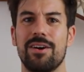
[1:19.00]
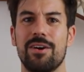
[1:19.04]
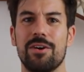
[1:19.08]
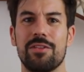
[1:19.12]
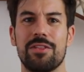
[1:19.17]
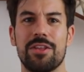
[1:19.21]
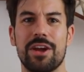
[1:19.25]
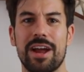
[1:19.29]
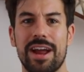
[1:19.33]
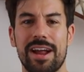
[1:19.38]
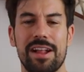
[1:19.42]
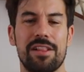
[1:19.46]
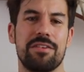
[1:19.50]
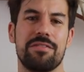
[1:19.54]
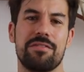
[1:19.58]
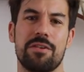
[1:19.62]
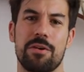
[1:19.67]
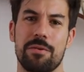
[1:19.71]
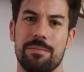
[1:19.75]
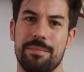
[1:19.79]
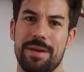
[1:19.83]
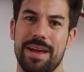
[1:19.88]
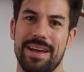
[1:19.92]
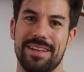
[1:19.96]
on the health of
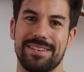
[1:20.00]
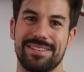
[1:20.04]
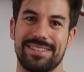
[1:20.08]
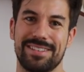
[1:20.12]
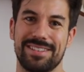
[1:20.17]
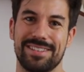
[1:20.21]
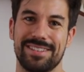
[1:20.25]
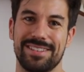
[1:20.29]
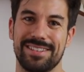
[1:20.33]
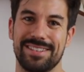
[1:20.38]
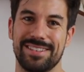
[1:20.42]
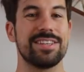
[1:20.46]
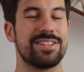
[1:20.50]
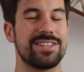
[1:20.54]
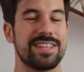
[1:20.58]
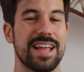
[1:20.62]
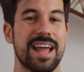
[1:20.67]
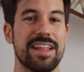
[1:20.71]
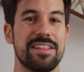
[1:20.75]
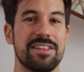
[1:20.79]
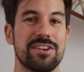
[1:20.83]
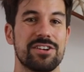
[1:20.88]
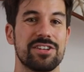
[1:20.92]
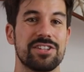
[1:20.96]
our pets. The
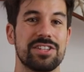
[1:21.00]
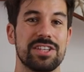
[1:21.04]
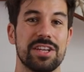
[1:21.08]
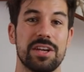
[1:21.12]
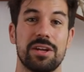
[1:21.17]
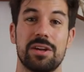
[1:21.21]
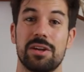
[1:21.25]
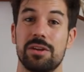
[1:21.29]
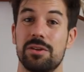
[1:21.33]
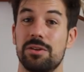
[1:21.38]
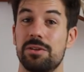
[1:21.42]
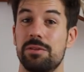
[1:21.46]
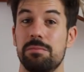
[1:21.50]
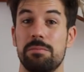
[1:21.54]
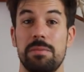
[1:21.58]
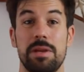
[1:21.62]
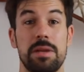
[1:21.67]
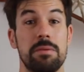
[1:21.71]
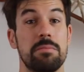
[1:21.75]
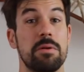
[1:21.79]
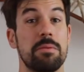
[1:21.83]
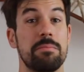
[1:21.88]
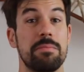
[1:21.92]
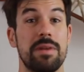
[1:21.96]
standards include
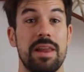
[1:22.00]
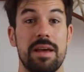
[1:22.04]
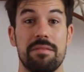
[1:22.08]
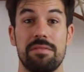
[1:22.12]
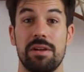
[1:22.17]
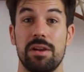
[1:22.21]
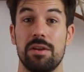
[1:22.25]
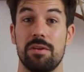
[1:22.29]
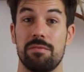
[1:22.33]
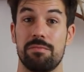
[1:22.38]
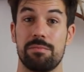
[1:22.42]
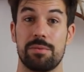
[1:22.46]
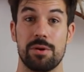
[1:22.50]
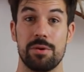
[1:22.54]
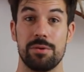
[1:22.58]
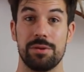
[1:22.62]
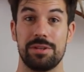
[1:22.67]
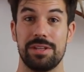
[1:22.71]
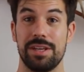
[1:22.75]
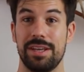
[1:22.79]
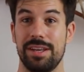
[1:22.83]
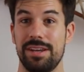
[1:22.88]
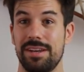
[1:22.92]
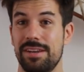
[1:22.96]
minimum level of
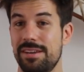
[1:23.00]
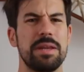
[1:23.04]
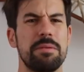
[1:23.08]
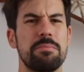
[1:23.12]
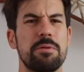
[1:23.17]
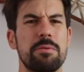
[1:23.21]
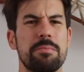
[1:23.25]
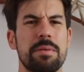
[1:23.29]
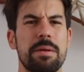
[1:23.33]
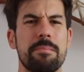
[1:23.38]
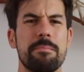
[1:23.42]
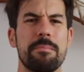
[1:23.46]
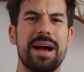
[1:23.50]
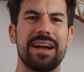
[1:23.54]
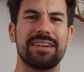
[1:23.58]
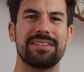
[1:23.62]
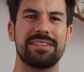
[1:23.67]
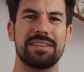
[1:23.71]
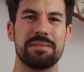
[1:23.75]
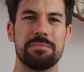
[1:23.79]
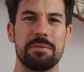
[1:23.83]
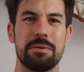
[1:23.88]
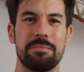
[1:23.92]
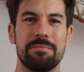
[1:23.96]
protein, minimum and
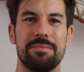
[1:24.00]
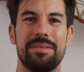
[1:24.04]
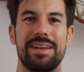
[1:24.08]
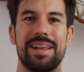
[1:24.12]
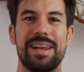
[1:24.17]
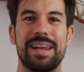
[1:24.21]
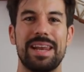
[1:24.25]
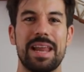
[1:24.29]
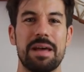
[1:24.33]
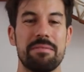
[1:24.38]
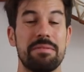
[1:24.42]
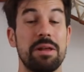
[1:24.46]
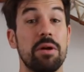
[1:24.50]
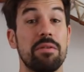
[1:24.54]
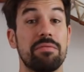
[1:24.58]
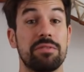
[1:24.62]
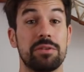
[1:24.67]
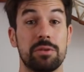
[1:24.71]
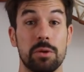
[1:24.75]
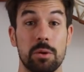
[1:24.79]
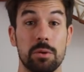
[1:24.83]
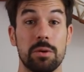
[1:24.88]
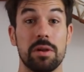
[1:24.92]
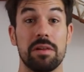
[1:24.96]
maximum level
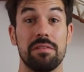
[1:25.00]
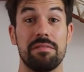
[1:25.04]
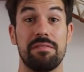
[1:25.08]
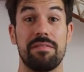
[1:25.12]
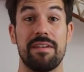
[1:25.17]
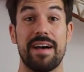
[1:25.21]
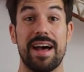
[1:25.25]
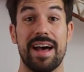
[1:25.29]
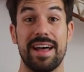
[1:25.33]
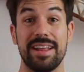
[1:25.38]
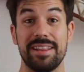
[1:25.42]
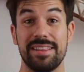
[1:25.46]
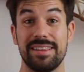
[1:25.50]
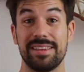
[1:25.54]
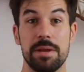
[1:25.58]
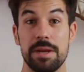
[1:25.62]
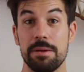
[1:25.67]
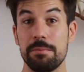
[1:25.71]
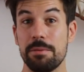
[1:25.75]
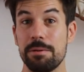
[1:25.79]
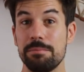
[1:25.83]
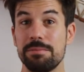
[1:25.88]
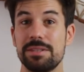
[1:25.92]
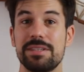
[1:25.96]
of total fat,
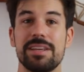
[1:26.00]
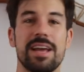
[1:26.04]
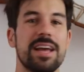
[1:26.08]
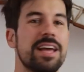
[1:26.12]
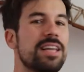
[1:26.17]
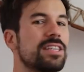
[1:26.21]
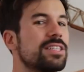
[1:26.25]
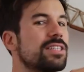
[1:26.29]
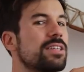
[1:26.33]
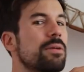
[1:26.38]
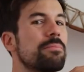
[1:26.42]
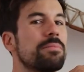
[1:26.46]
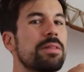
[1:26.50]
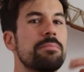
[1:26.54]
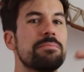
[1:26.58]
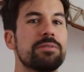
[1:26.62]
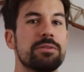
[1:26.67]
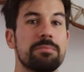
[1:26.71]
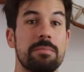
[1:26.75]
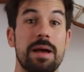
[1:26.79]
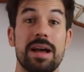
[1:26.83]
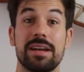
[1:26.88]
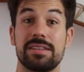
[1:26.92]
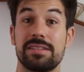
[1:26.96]
minimums and
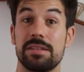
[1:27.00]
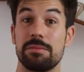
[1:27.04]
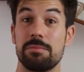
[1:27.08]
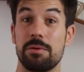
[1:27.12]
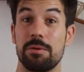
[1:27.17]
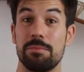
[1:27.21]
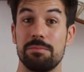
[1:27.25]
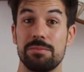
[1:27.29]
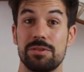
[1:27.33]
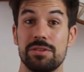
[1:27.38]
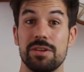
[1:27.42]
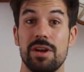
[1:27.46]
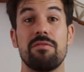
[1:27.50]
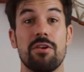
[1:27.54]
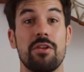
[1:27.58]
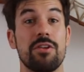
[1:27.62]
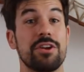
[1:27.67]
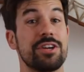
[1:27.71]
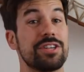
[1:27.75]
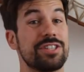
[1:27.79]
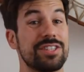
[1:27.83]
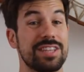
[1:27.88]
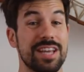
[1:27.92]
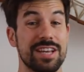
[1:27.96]
sometimes maximums of
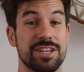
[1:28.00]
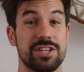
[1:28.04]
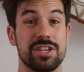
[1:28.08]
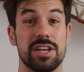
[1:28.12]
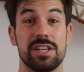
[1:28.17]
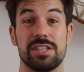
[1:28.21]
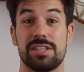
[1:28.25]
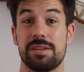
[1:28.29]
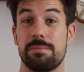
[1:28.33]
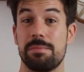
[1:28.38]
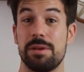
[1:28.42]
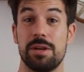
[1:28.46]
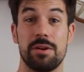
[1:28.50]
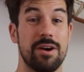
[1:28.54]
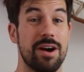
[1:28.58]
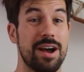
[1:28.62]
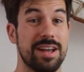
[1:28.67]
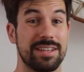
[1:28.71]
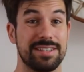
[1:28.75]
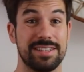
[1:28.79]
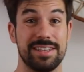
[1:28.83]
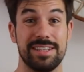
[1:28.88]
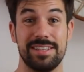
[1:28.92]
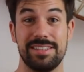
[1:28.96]
other essentials amino
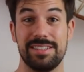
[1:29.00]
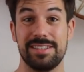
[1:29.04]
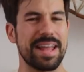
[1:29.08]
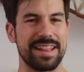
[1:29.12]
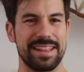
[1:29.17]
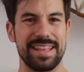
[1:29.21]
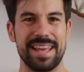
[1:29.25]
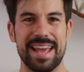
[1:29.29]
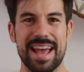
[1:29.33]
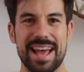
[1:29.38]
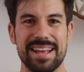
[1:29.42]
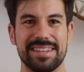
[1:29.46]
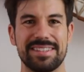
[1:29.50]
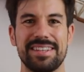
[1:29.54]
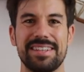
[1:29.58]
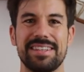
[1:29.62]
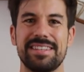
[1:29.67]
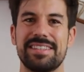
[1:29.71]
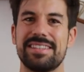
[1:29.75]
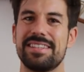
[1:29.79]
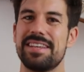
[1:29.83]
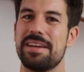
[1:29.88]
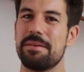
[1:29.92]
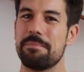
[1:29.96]
acids, fatty
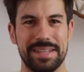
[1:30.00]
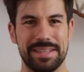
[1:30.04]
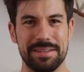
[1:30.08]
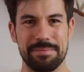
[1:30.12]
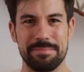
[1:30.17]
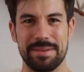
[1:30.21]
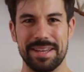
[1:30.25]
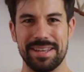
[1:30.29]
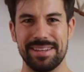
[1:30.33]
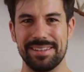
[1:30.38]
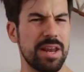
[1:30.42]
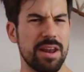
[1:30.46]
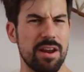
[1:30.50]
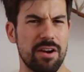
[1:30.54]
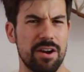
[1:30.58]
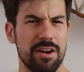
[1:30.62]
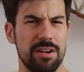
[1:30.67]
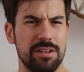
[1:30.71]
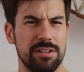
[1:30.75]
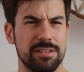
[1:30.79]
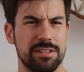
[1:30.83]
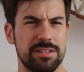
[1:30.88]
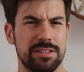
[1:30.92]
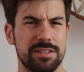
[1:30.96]
acids, vitamins,
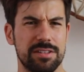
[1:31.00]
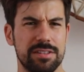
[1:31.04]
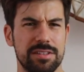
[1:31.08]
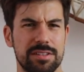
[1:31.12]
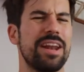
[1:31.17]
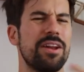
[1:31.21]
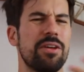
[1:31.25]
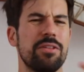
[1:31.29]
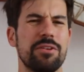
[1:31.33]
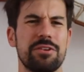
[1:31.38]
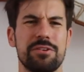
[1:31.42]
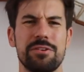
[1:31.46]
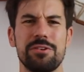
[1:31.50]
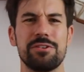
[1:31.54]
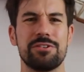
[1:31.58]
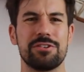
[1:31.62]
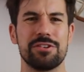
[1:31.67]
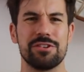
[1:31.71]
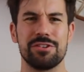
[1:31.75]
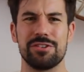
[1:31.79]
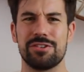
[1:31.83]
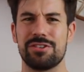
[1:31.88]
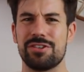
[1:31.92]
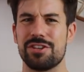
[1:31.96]
minerals, and other
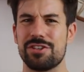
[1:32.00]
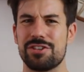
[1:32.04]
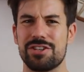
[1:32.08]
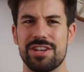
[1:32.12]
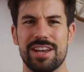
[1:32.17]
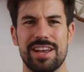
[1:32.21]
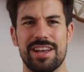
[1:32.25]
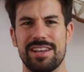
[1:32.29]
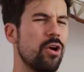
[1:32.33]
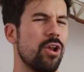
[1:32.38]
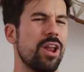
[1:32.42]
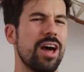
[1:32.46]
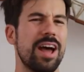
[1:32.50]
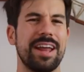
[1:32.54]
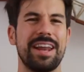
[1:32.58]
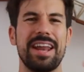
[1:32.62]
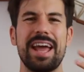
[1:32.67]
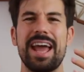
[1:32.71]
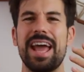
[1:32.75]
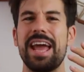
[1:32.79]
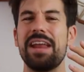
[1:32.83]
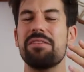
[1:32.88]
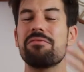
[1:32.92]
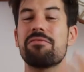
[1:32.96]
nutrients such as
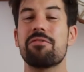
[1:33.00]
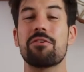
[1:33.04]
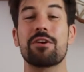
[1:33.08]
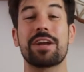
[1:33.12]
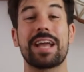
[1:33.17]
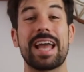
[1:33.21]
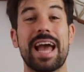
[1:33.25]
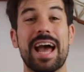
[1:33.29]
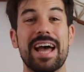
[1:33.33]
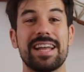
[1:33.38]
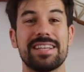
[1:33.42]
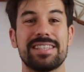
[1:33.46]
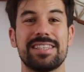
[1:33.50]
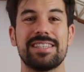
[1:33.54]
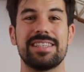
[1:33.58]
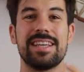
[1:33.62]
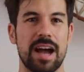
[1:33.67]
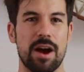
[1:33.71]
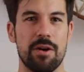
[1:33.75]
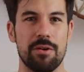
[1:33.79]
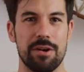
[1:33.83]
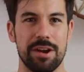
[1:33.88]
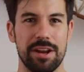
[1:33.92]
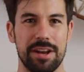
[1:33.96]
choline and for cats,
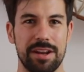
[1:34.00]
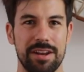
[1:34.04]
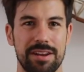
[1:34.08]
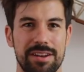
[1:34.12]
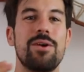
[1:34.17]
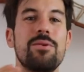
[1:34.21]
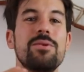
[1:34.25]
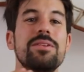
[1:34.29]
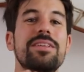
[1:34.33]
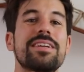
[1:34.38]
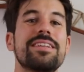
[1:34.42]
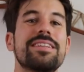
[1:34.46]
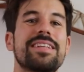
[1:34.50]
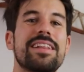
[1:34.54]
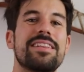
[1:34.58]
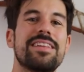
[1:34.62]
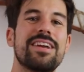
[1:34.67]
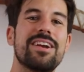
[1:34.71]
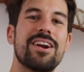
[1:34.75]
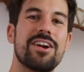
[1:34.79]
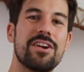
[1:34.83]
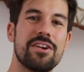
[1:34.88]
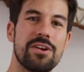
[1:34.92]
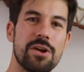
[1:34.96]
taurine. Note that
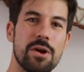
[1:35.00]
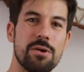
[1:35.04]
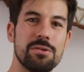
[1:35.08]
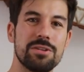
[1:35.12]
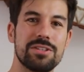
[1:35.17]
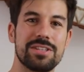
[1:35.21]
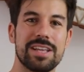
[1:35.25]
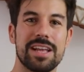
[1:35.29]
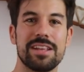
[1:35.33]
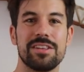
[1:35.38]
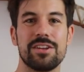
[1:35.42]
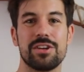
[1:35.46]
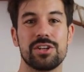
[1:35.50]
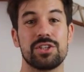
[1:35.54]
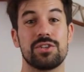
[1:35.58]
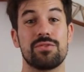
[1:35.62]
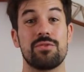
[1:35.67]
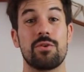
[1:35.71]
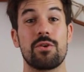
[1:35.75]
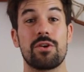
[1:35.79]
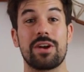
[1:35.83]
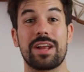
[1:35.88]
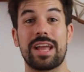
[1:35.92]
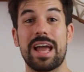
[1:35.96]
there are no standards
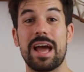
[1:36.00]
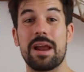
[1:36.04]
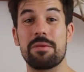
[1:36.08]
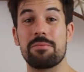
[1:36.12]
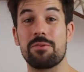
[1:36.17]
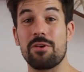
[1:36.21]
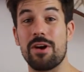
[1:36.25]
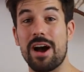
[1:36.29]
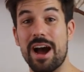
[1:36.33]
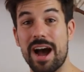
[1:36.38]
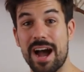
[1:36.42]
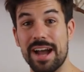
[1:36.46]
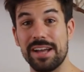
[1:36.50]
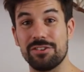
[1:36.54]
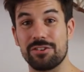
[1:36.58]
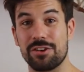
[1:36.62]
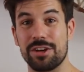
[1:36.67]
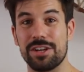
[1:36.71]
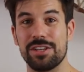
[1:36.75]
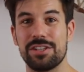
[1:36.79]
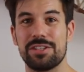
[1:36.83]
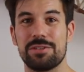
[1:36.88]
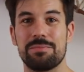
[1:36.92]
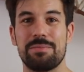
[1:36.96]
for
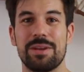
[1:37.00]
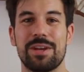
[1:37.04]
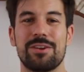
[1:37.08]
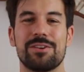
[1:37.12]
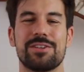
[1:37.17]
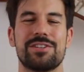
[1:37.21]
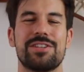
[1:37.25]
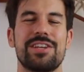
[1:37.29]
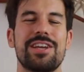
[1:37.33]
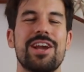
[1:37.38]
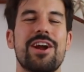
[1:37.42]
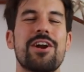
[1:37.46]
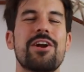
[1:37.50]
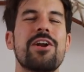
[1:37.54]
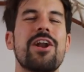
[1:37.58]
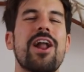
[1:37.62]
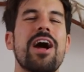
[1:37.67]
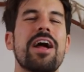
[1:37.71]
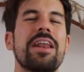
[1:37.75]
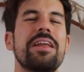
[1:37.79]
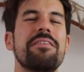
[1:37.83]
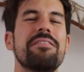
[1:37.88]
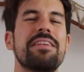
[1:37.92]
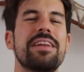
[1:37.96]
carbohydrates because they are
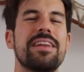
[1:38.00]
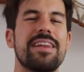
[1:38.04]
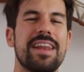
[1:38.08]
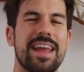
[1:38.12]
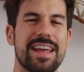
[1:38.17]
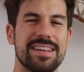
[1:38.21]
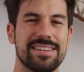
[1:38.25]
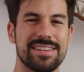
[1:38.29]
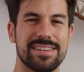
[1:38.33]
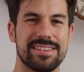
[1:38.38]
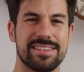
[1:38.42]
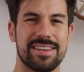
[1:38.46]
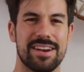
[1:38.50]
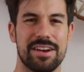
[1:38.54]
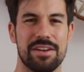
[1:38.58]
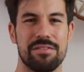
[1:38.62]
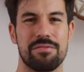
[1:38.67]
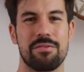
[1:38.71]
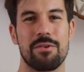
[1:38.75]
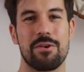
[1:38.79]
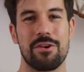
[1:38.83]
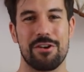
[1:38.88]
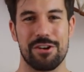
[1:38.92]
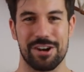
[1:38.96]
not even
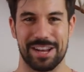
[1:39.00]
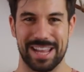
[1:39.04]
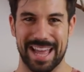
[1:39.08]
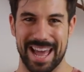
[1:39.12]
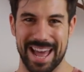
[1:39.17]
necessary for our